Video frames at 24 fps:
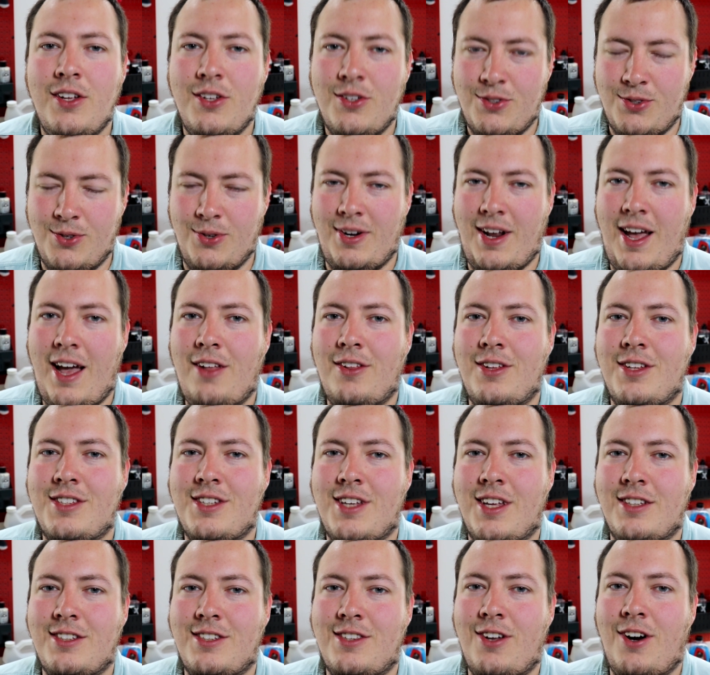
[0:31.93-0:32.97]
So now let's
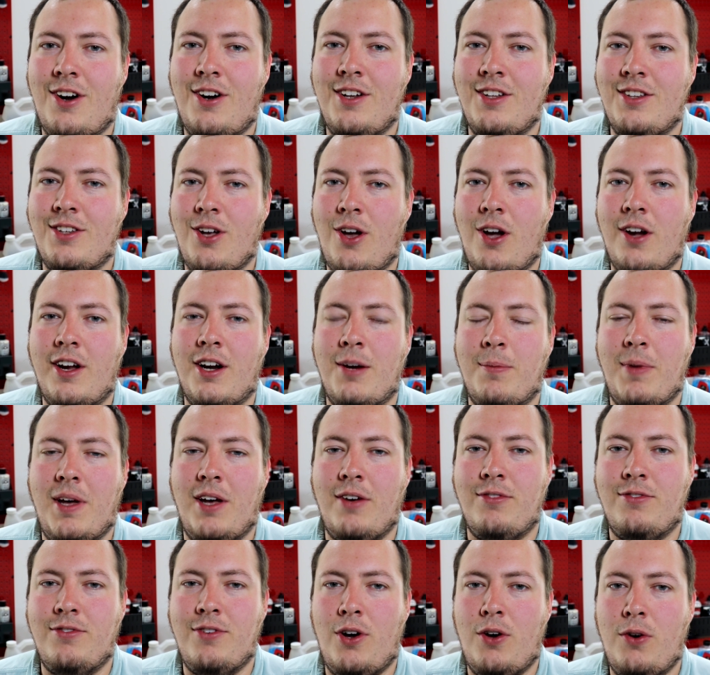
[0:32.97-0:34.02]
get started talking
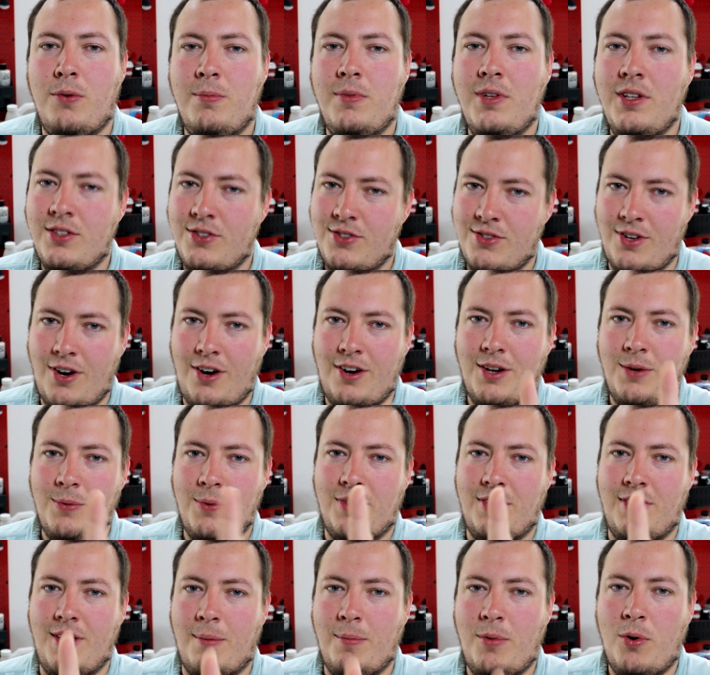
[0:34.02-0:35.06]
about foam, starting
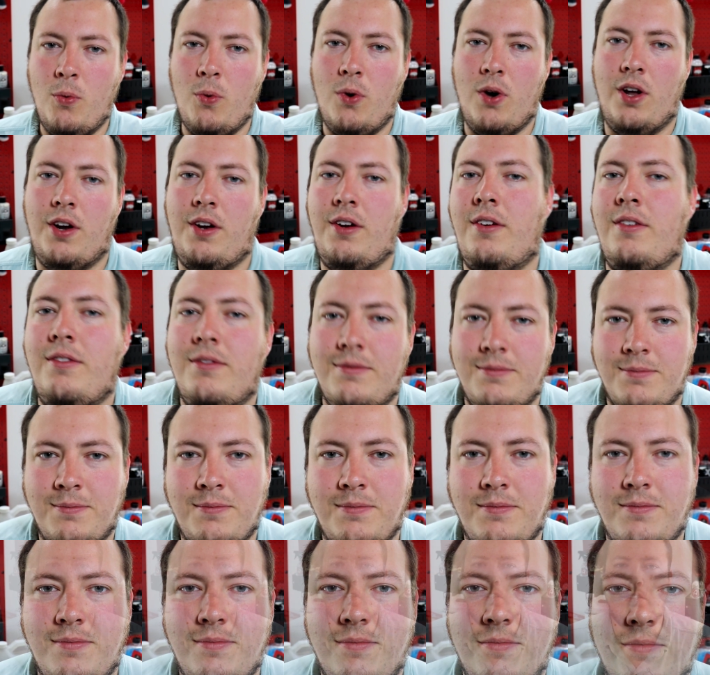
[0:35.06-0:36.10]
with number 1.
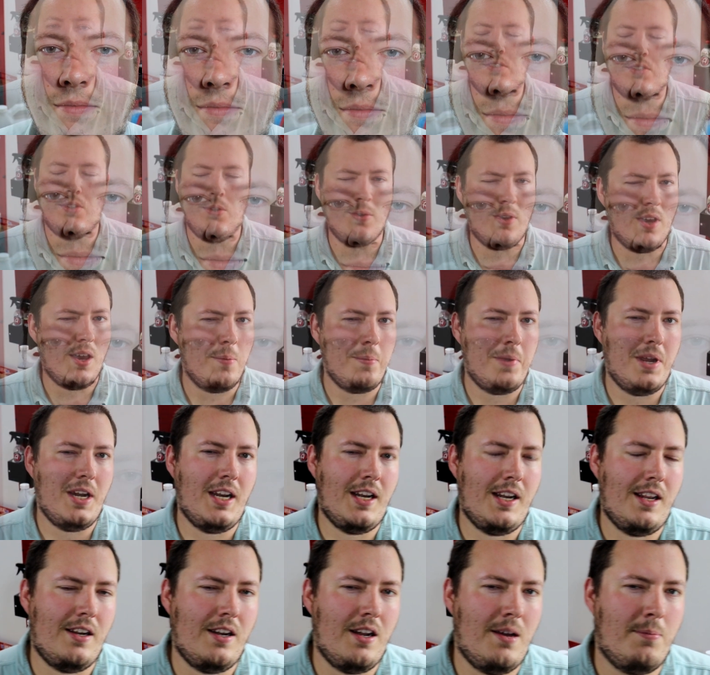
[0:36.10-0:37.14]
So coming
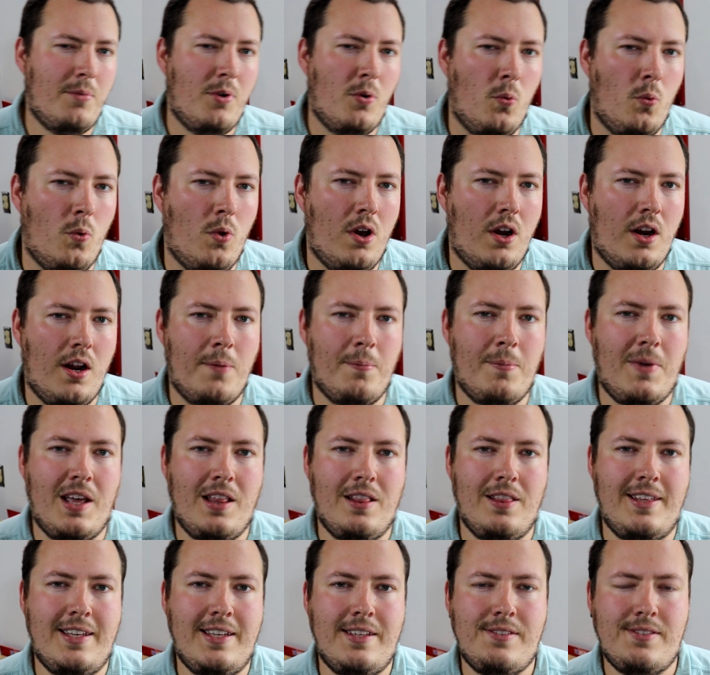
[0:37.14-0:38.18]
in at number 1 on my
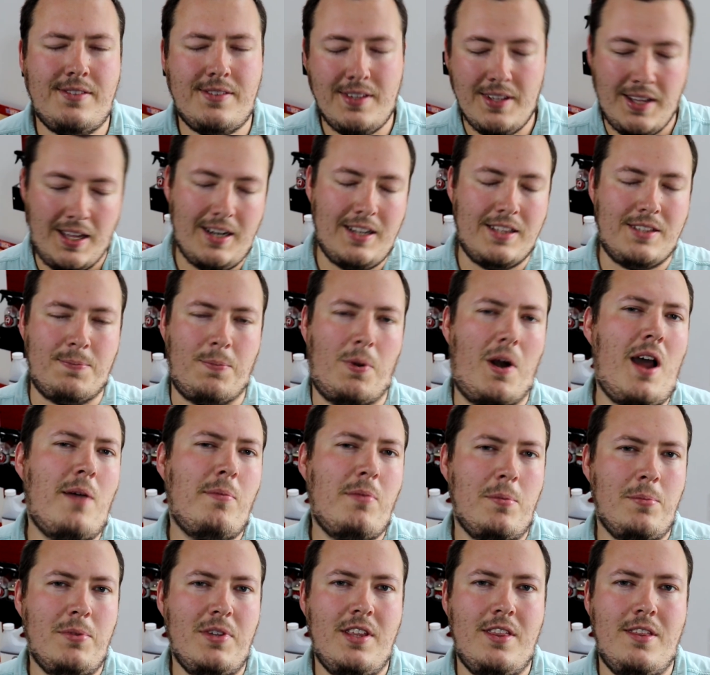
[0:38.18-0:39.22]
list, and it's
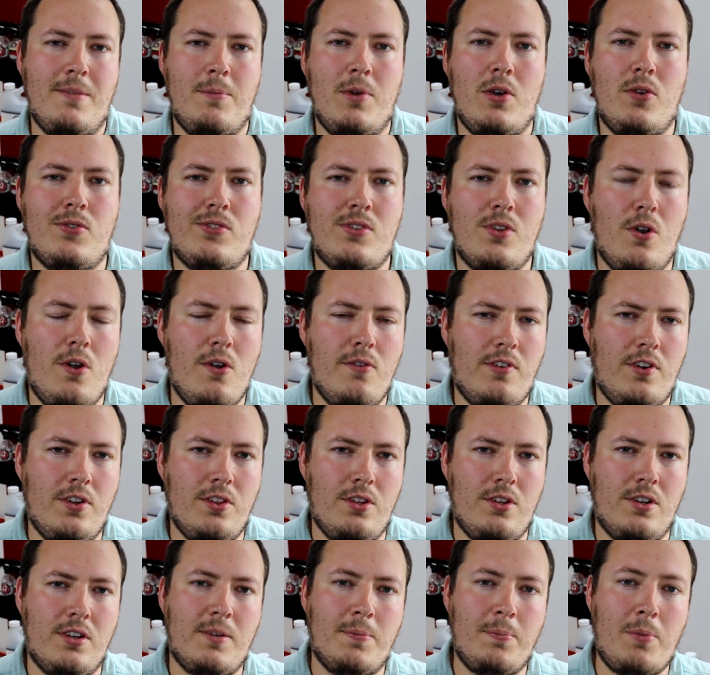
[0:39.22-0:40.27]
probably the most
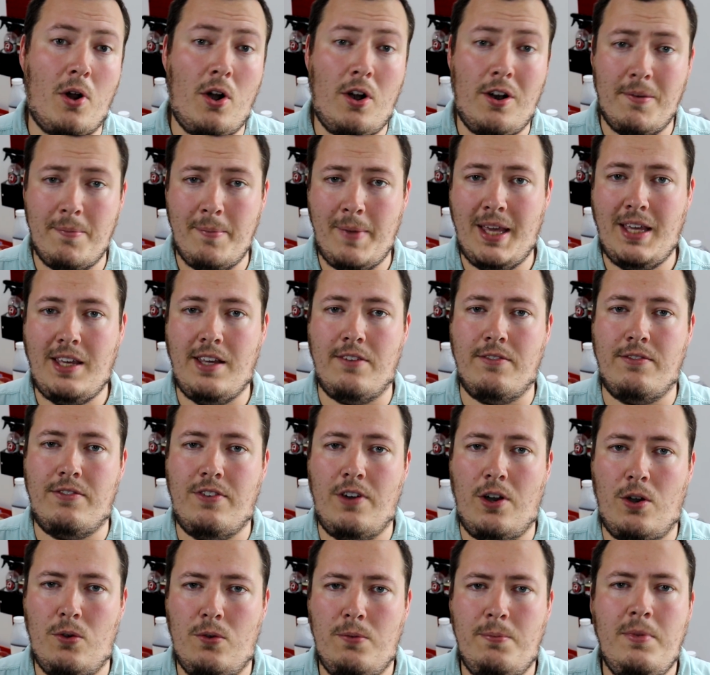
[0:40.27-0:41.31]
overlooked part of making
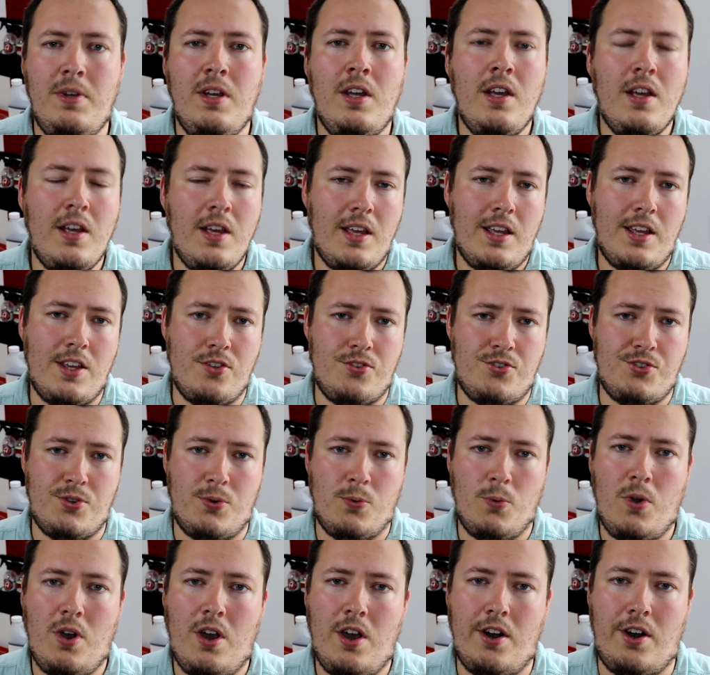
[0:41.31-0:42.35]
foam, is your
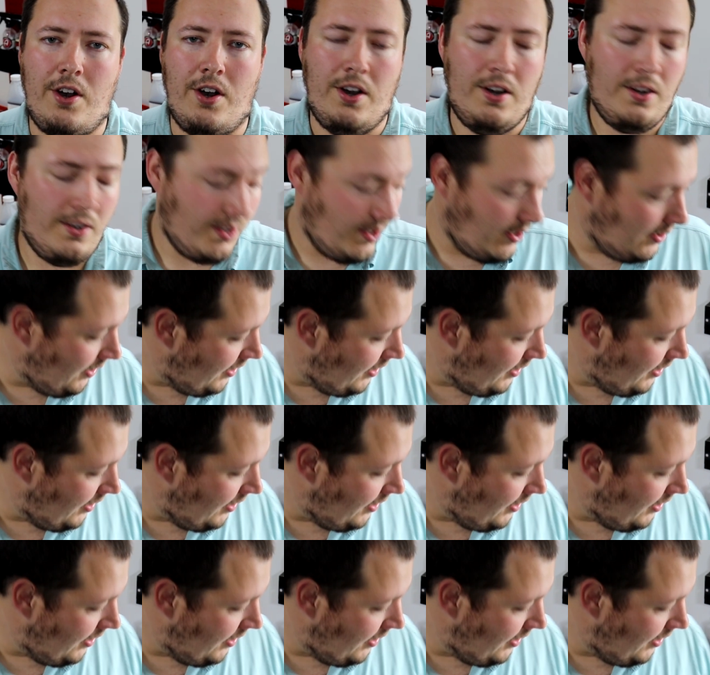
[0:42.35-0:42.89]
water.